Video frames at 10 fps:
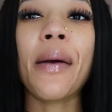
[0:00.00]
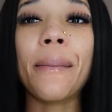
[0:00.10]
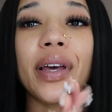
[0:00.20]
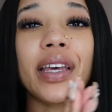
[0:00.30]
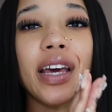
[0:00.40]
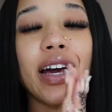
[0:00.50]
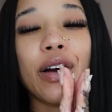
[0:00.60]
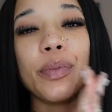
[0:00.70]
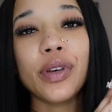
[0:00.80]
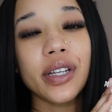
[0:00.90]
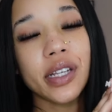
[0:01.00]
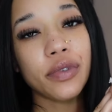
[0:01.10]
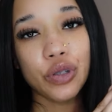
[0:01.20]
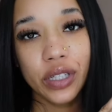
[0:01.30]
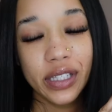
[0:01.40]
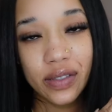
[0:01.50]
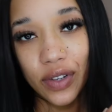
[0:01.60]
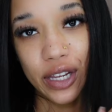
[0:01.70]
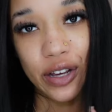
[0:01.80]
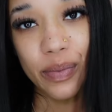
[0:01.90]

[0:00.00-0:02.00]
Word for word: But yeah, I hope you guys have enjoyed this video.